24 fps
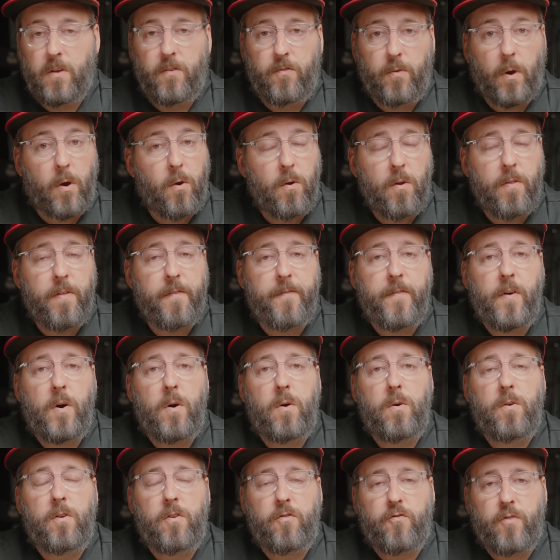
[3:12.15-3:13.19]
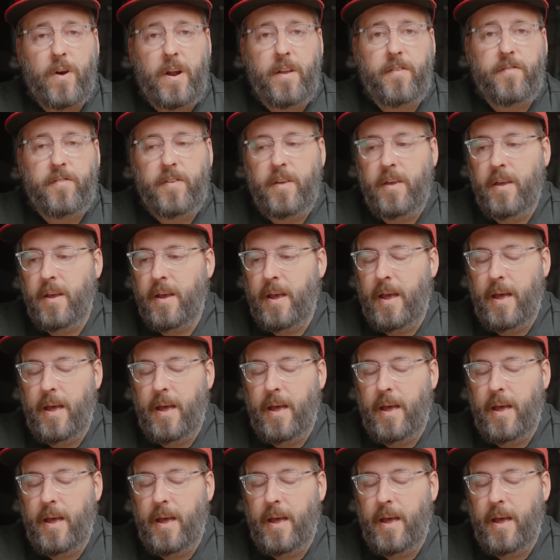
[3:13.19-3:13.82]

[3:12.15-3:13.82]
So I go to the phone, try to see,